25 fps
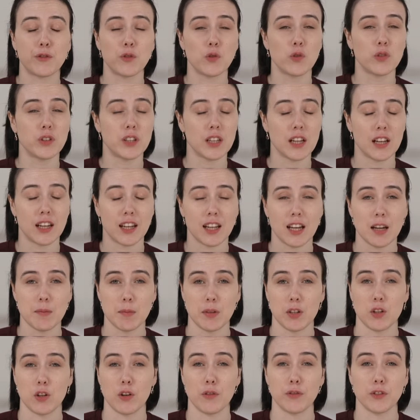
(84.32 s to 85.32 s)
for the
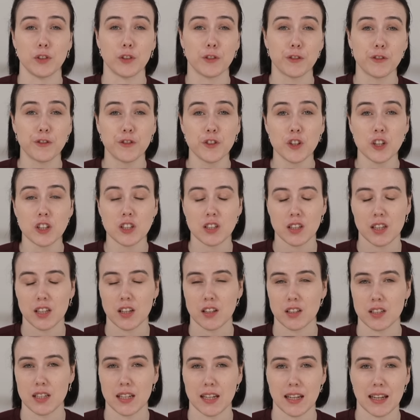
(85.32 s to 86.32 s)
alignment of your foot,
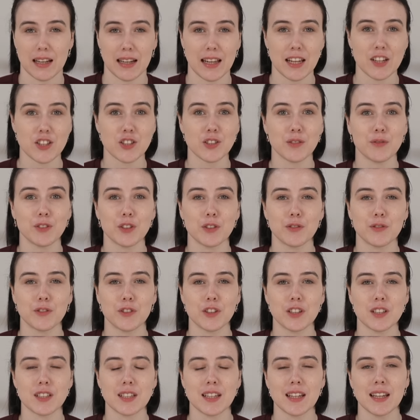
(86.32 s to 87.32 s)
the articulation of your
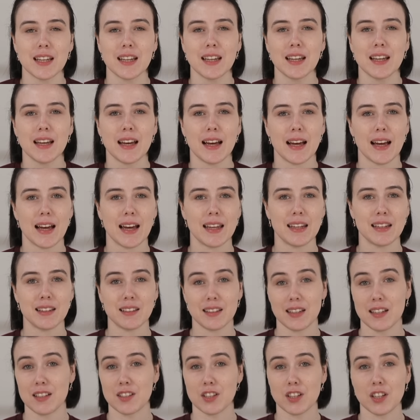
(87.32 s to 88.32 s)
foot,
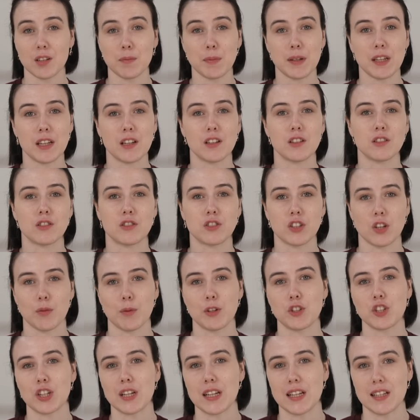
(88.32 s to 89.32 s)
and it's going to be so
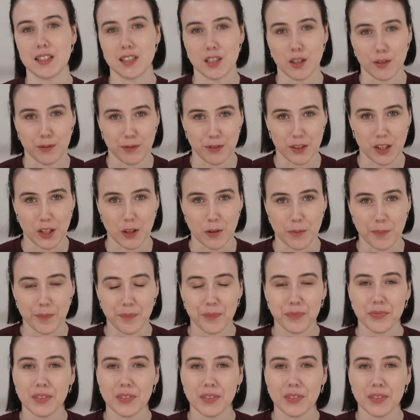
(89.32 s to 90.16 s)
much easier for you.